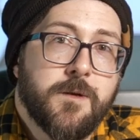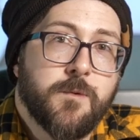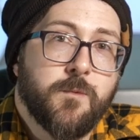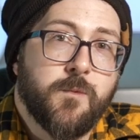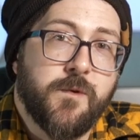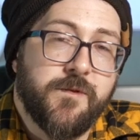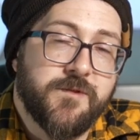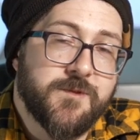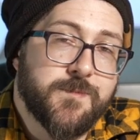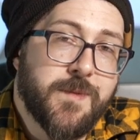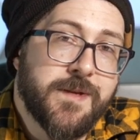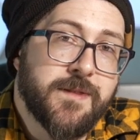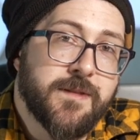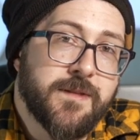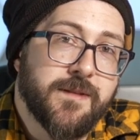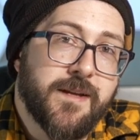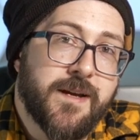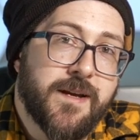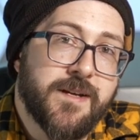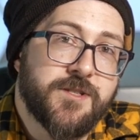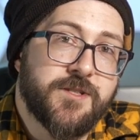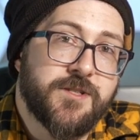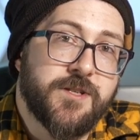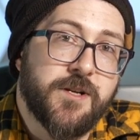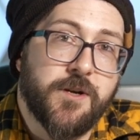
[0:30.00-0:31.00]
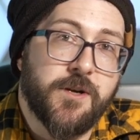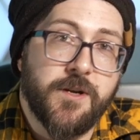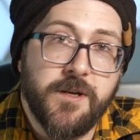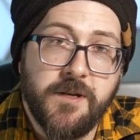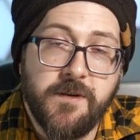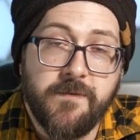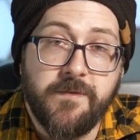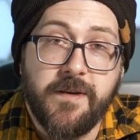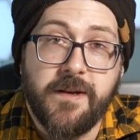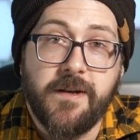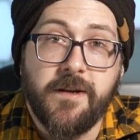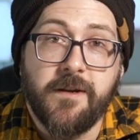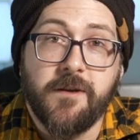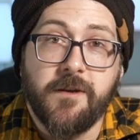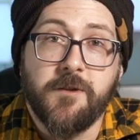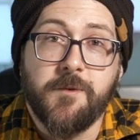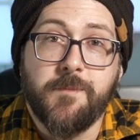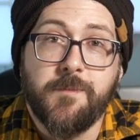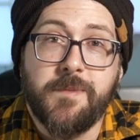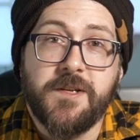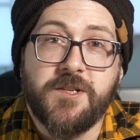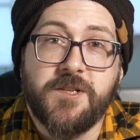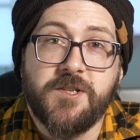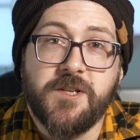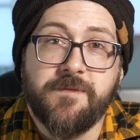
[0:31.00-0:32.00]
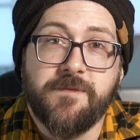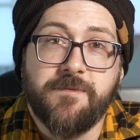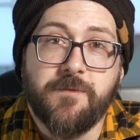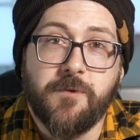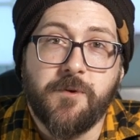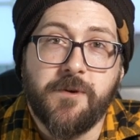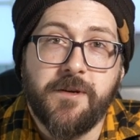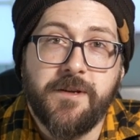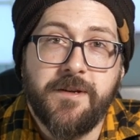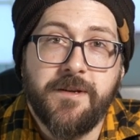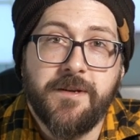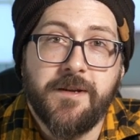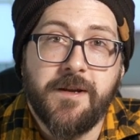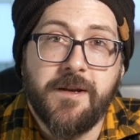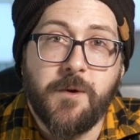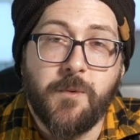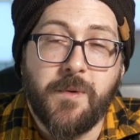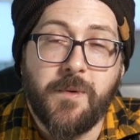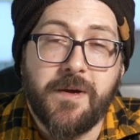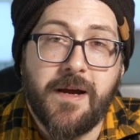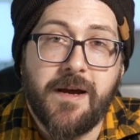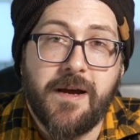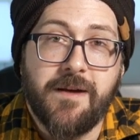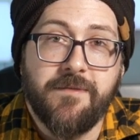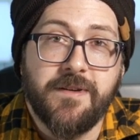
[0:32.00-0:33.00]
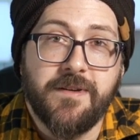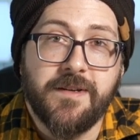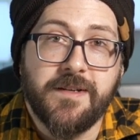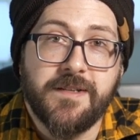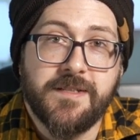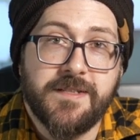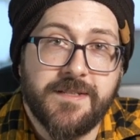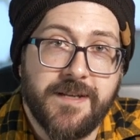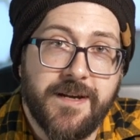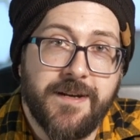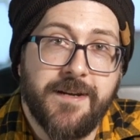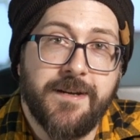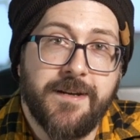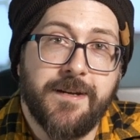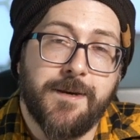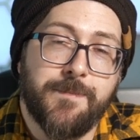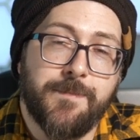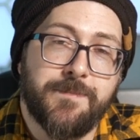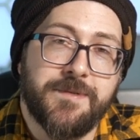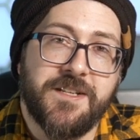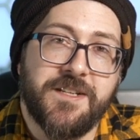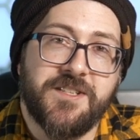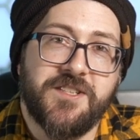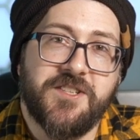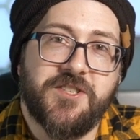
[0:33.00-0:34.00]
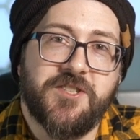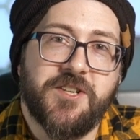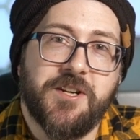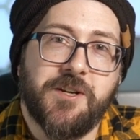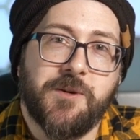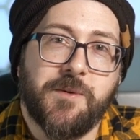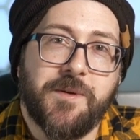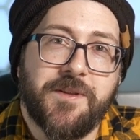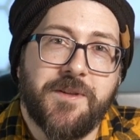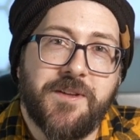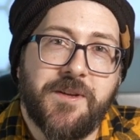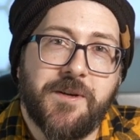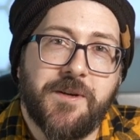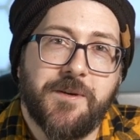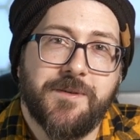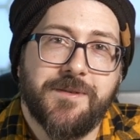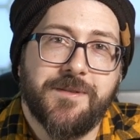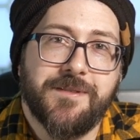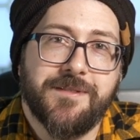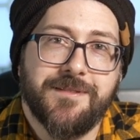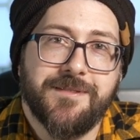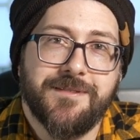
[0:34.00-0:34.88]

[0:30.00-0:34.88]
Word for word: We've spent the last year innovating on the PJ40, and we have an exciting update to share with you.